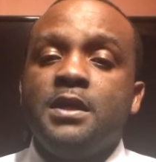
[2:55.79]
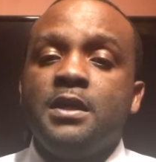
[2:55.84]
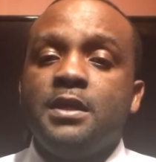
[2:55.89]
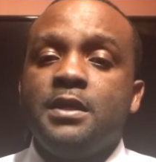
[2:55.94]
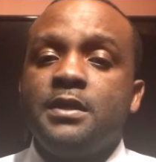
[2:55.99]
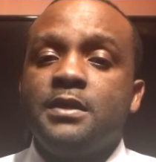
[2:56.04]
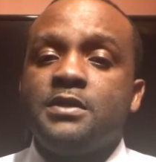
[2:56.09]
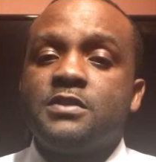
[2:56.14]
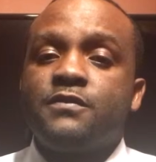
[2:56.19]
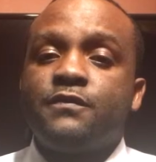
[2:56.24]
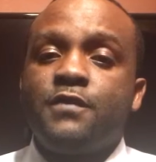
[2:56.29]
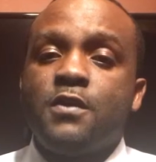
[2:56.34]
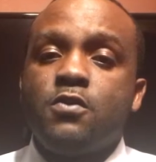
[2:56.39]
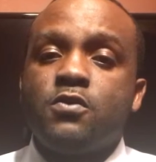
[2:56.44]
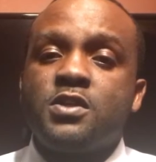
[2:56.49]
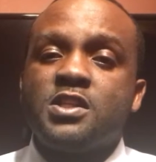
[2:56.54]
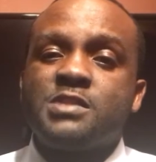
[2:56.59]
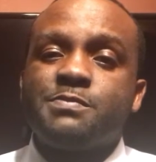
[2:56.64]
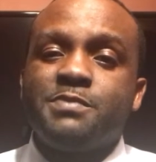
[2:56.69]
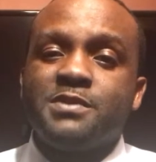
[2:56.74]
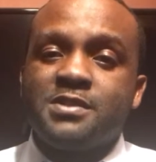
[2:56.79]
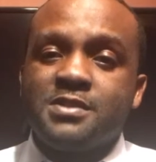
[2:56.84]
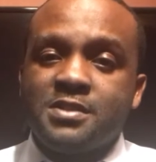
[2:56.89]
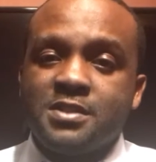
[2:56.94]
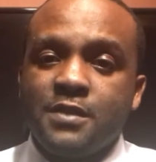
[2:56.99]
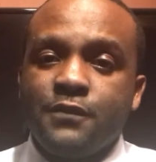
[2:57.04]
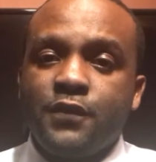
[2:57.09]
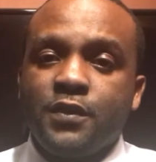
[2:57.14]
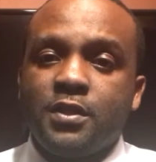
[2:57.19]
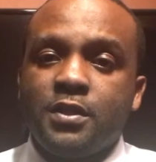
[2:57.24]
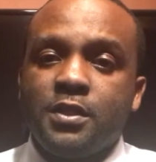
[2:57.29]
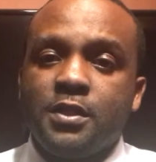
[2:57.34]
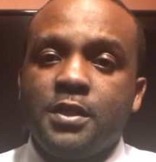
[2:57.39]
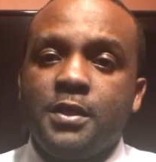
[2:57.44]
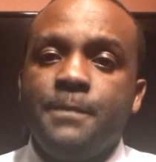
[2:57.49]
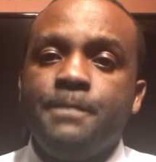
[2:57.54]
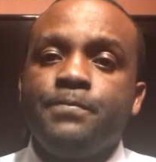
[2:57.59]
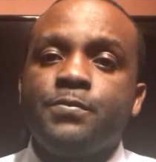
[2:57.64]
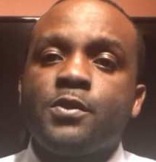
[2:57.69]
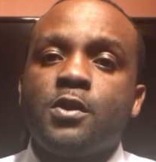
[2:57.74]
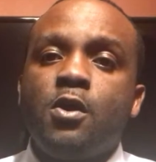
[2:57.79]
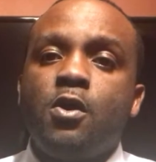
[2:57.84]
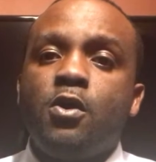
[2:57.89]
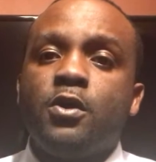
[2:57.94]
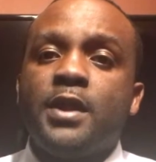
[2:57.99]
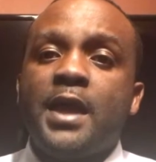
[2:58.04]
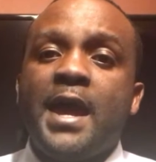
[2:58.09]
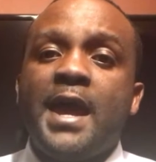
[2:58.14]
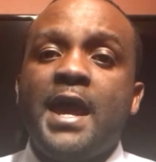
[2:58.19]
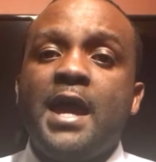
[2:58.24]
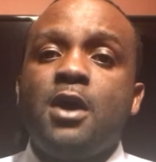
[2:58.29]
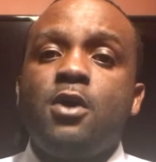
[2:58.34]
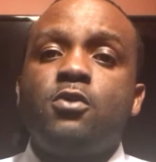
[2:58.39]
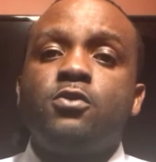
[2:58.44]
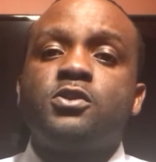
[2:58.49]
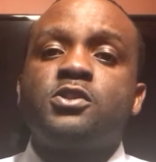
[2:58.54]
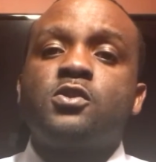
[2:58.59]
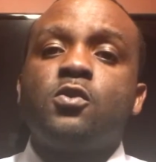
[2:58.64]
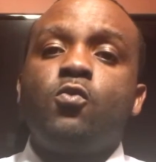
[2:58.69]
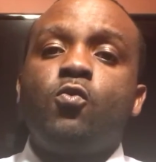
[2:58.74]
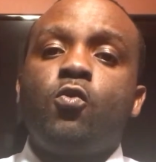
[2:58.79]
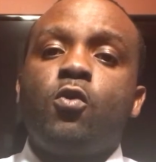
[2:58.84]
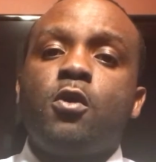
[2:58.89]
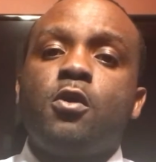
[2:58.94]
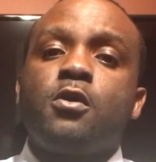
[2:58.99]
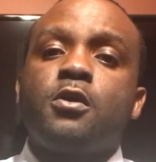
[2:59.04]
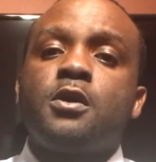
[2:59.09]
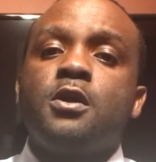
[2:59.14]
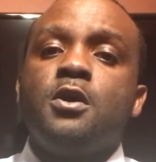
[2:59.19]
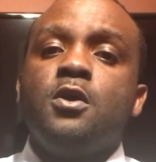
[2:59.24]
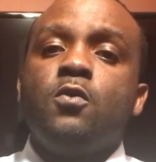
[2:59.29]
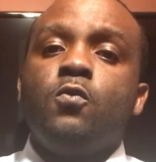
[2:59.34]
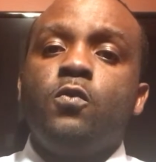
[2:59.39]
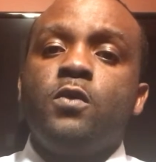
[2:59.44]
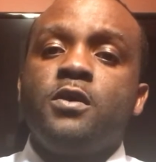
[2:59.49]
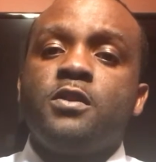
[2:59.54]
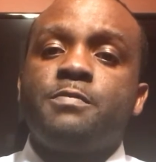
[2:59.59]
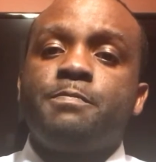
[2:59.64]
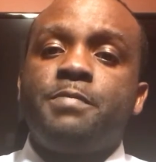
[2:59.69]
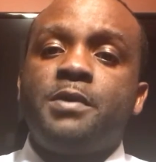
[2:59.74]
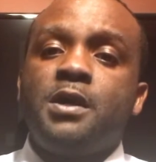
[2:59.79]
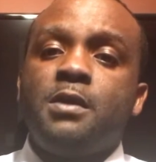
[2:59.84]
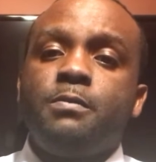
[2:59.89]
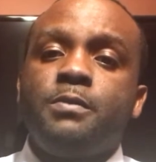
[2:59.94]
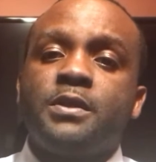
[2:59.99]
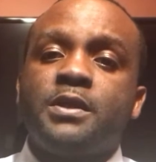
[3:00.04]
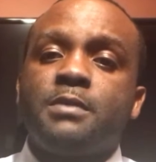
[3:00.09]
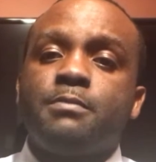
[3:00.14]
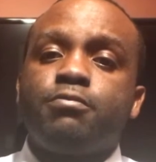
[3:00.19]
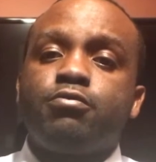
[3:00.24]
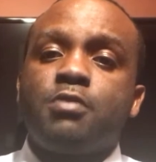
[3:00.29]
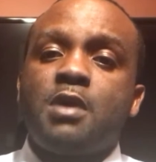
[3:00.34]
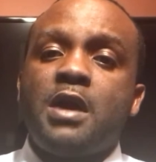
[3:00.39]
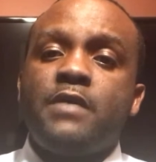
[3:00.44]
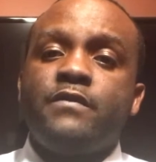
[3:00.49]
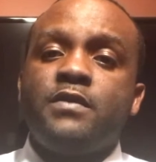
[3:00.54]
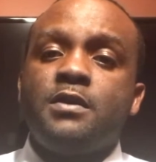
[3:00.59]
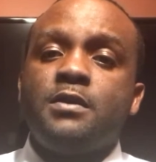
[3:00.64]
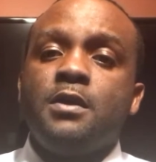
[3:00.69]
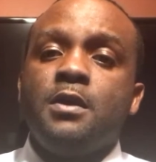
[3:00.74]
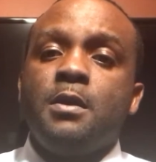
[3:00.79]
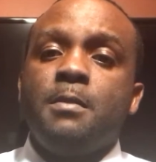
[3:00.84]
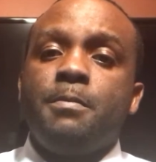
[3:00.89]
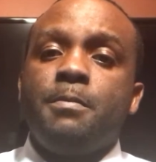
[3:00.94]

is focus specifically on how to work with public and private